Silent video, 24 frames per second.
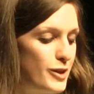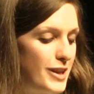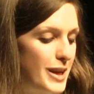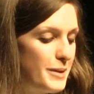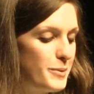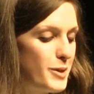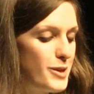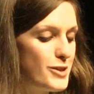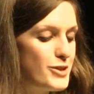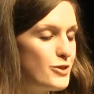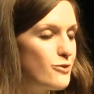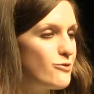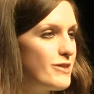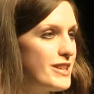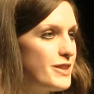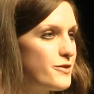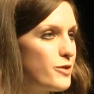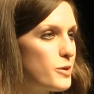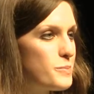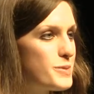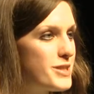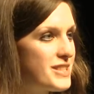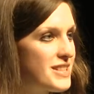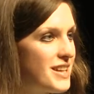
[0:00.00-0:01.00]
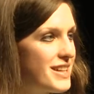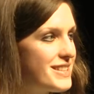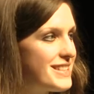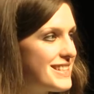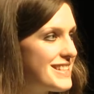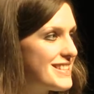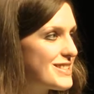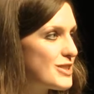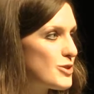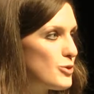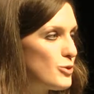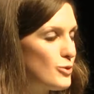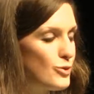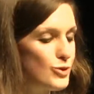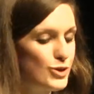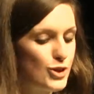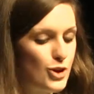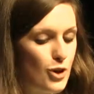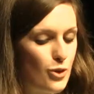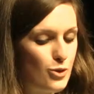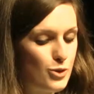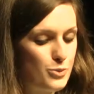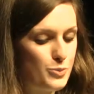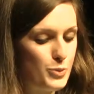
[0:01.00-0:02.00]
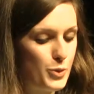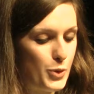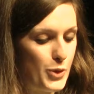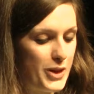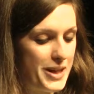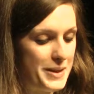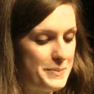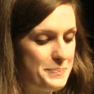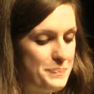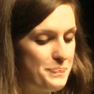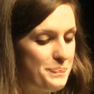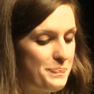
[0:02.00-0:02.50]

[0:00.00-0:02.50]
I'm going to read from tonight is called Golden Boy.